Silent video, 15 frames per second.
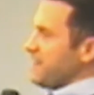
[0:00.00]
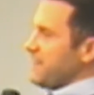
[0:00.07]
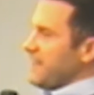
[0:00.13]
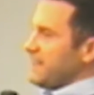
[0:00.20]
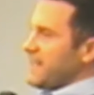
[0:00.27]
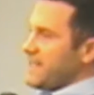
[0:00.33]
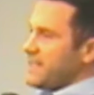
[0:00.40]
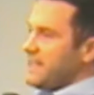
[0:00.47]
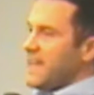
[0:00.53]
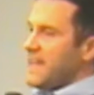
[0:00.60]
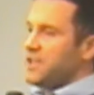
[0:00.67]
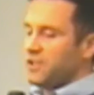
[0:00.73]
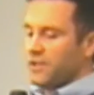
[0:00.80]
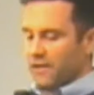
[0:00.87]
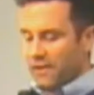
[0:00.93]
get to that
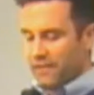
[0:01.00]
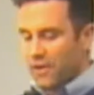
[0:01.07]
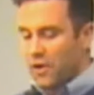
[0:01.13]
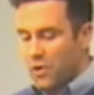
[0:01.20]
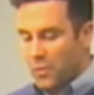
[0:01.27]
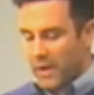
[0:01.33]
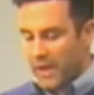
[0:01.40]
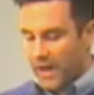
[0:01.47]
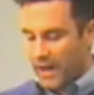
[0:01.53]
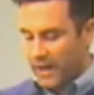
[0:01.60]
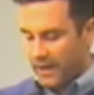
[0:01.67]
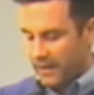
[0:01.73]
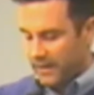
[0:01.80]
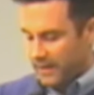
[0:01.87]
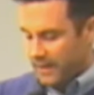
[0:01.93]
destination of who we
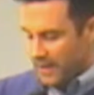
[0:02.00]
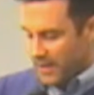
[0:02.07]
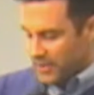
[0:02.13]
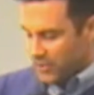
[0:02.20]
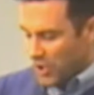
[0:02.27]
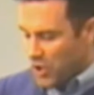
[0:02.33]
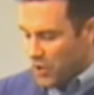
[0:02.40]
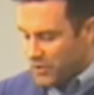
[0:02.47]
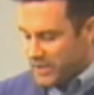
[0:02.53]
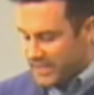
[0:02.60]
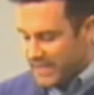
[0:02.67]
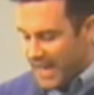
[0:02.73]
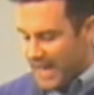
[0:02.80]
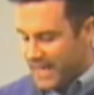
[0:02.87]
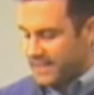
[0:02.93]
are. So, who
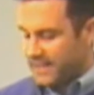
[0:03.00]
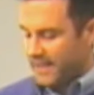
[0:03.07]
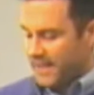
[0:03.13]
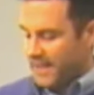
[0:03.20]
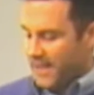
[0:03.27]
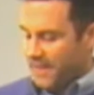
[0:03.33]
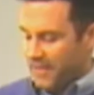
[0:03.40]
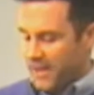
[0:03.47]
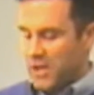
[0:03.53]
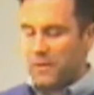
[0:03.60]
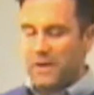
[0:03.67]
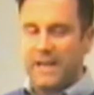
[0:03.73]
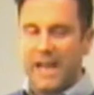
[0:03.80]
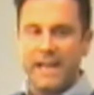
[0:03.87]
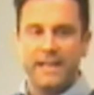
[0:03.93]
said that
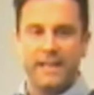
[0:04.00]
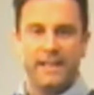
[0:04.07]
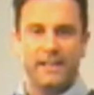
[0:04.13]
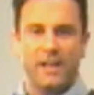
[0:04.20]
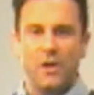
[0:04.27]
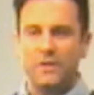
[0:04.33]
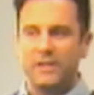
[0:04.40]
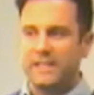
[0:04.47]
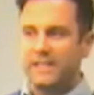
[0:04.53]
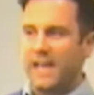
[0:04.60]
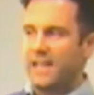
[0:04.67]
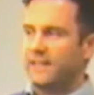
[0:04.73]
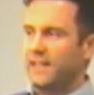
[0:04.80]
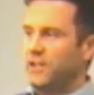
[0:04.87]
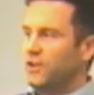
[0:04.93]
you were naked? Who
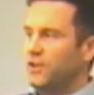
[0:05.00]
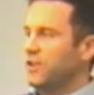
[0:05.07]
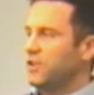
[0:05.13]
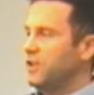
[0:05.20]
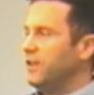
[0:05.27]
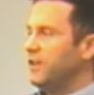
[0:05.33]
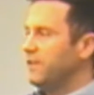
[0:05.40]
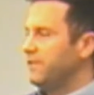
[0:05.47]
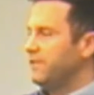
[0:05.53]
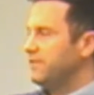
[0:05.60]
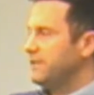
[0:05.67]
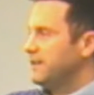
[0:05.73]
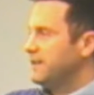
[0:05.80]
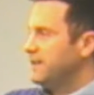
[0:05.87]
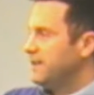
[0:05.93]
said that you're not good
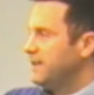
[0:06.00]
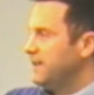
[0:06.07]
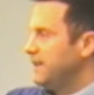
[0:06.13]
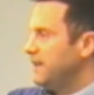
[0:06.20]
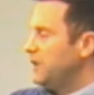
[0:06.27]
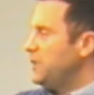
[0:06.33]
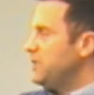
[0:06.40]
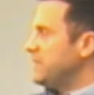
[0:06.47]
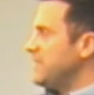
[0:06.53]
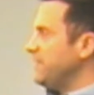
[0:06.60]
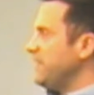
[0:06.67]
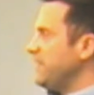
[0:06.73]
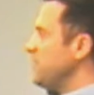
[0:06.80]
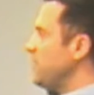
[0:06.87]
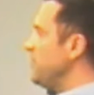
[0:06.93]
enough? Who
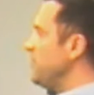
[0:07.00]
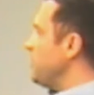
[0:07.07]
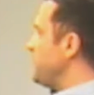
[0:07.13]
said that you're